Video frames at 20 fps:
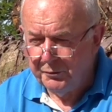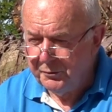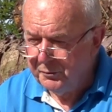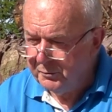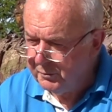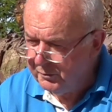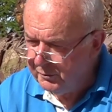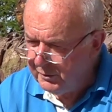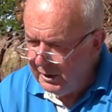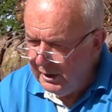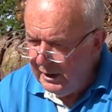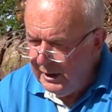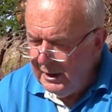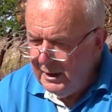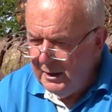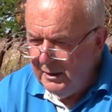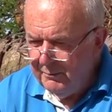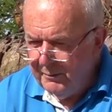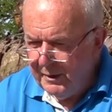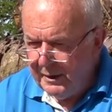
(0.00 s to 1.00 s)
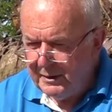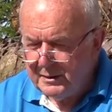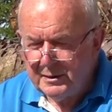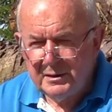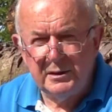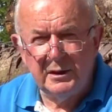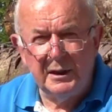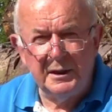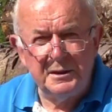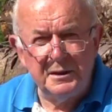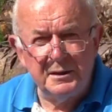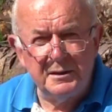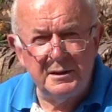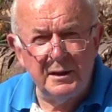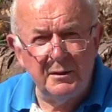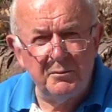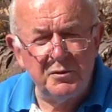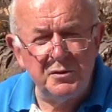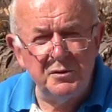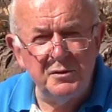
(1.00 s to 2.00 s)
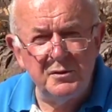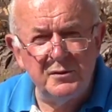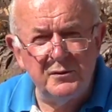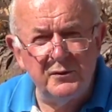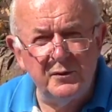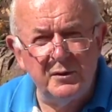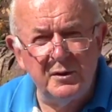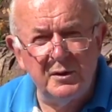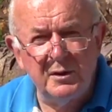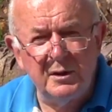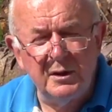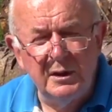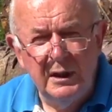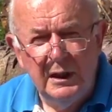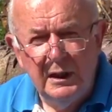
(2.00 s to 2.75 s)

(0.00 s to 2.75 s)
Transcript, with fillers: You could make slight exceptions for the